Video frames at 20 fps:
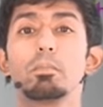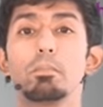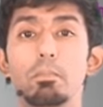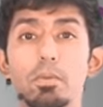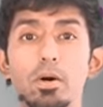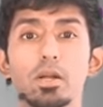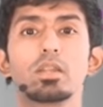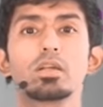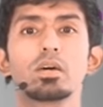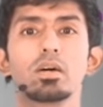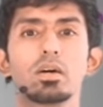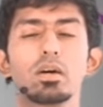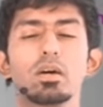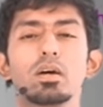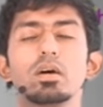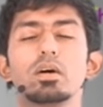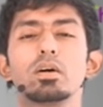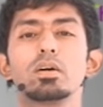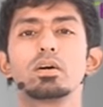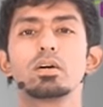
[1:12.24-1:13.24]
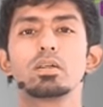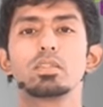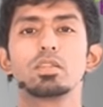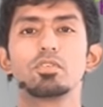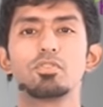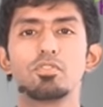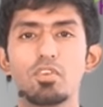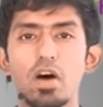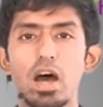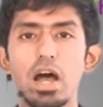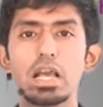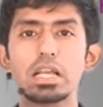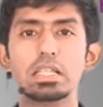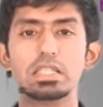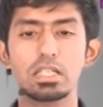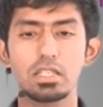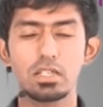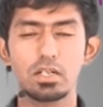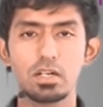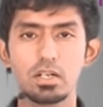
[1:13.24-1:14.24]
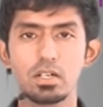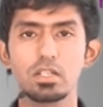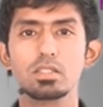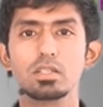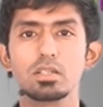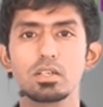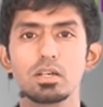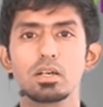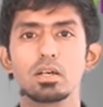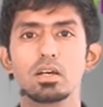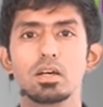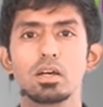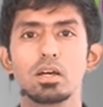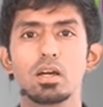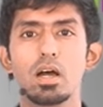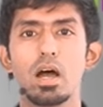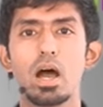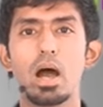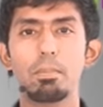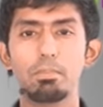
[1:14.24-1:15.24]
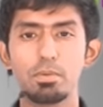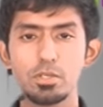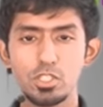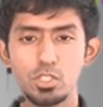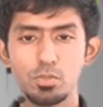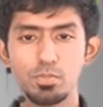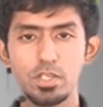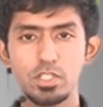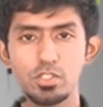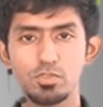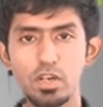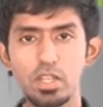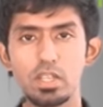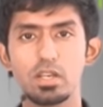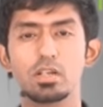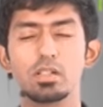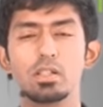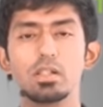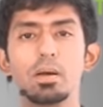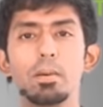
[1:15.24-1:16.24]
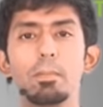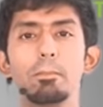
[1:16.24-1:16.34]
But the fact that earth happens to be spherical